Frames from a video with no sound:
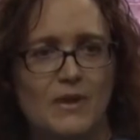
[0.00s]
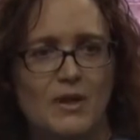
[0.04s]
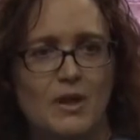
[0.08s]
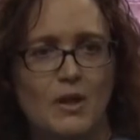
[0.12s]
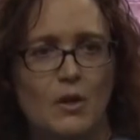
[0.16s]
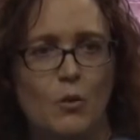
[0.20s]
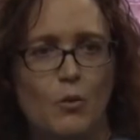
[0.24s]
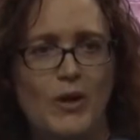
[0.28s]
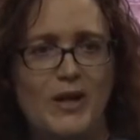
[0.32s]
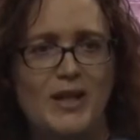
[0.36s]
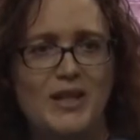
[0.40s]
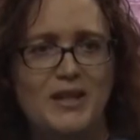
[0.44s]

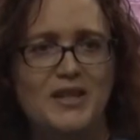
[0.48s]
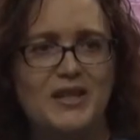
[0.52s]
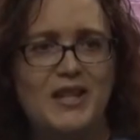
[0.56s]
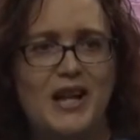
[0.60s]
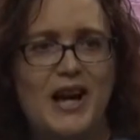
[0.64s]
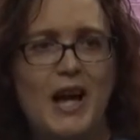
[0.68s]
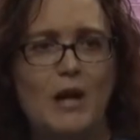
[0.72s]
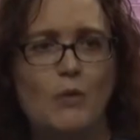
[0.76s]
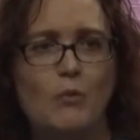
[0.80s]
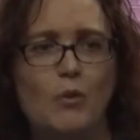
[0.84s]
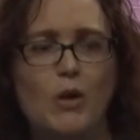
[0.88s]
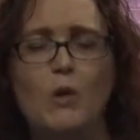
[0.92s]
We
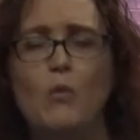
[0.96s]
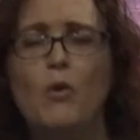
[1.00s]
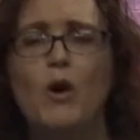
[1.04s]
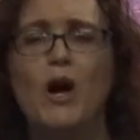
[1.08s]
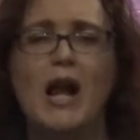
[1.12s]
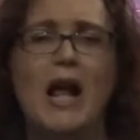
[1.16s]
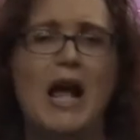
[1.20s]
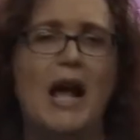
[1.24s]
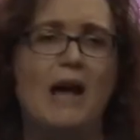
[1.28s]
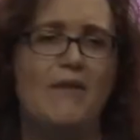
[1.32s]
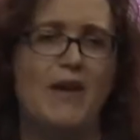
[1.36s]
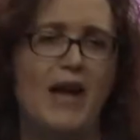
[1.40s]
decide we
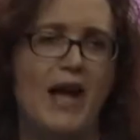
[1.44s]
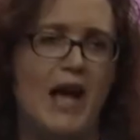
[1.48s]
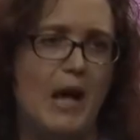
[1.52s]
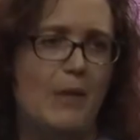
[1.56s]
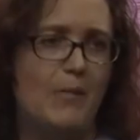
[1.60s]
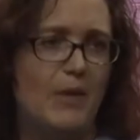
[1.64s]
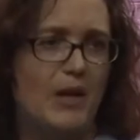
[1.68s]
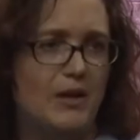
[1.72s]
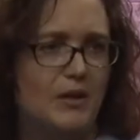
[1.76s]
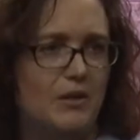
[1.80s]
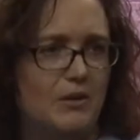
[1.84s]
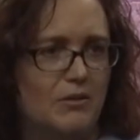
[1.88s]
want to have a
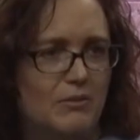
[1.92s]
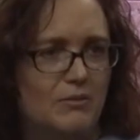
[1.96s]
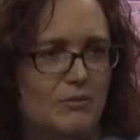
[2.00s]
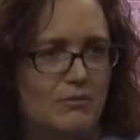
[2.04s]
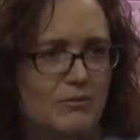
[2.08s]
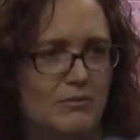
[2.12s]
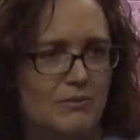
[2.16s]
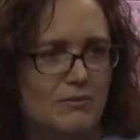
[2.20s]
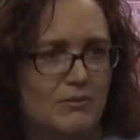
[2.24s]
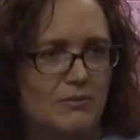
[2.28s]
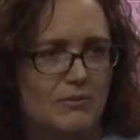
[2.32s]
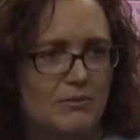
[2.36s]
habit
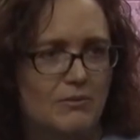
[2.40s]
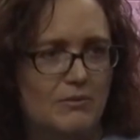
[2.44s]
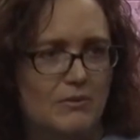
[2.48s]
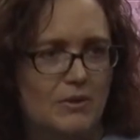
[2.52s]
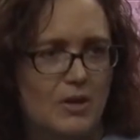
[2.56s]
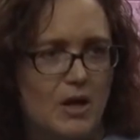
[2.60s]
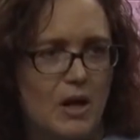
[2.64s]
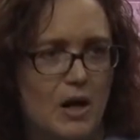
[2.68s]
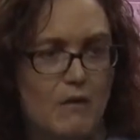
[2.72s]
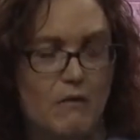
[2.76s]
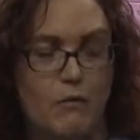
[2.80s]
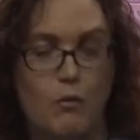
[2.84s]

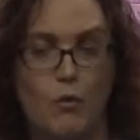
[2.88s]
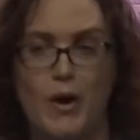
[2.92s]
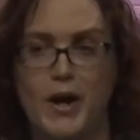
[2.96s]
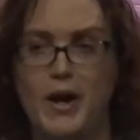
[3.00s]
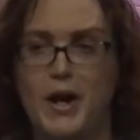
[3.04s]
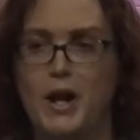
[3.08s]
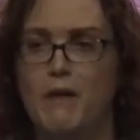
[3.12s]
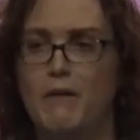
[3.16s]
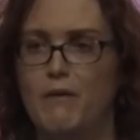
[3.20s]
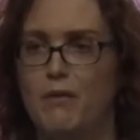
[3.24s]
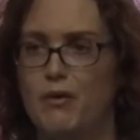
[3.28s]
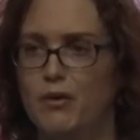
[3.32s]
of
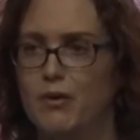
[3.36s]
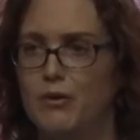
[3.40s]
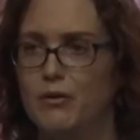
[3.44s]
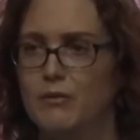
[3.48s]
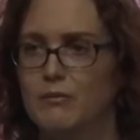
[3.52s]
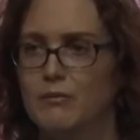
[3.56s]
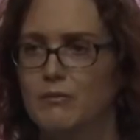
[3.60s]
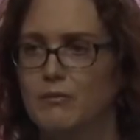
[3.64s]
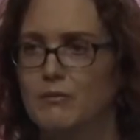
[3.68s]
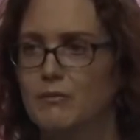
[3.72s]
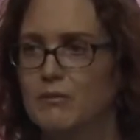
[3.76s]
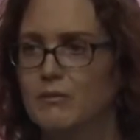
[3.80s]
whatever.
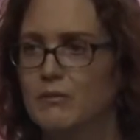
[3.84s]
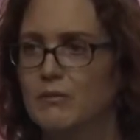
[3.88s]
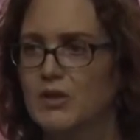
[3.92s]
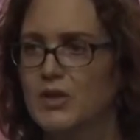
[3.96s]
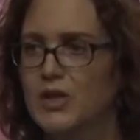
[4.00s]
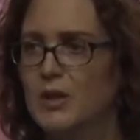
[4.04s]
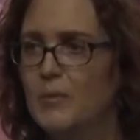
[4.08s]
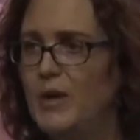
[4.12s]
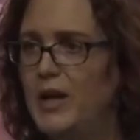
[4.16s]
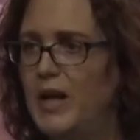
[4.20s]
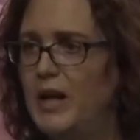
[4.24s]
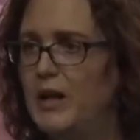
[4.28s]

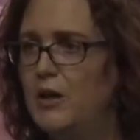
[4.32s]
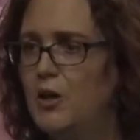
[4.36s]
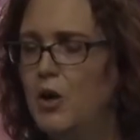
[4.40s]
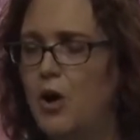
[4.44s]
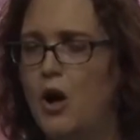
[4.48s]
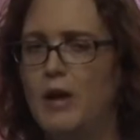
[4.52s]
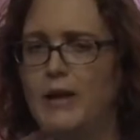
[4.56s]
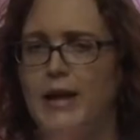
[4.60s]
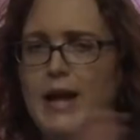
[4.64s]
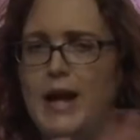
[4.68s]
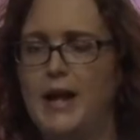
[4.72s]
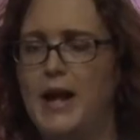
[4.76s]
Somebody
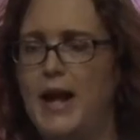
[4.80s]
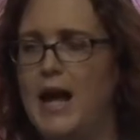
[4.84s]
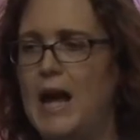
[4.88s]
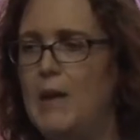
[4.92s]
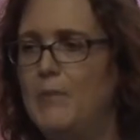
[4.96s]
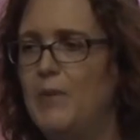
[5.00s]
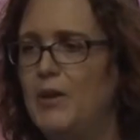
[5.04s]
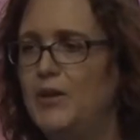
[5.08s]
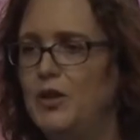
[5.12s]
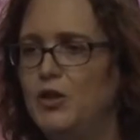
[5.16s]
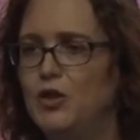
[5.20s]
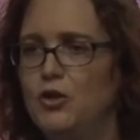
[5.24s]
call out a
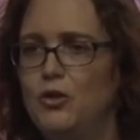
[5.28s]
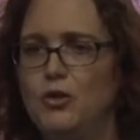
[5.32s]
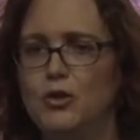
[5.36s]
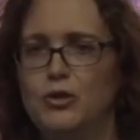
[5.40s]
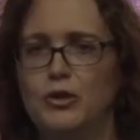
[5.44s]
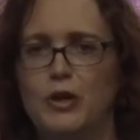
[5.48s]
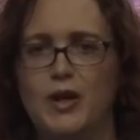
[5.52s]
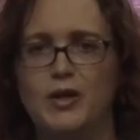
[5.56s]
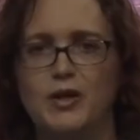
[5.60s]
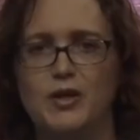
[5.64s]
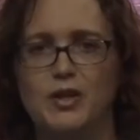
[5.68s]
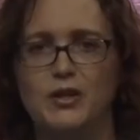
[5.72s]
habit that you
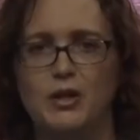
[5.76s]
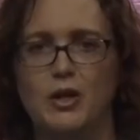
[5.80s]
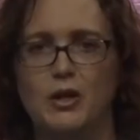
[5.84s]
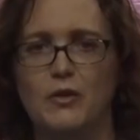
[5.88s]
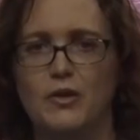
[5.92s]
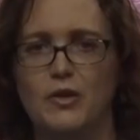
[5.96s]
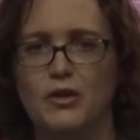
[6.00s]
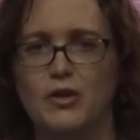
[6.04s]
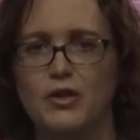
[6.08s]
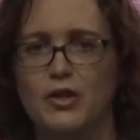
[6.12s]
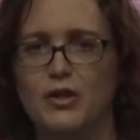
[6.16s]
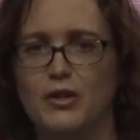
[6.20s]
tried to start
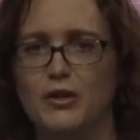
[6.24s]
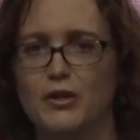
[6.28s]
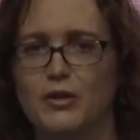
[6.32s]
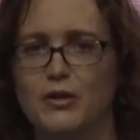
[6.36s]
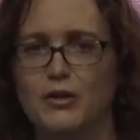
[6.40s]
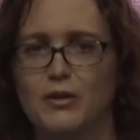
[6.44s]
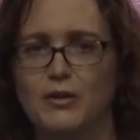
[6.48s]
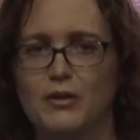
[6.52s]
this year.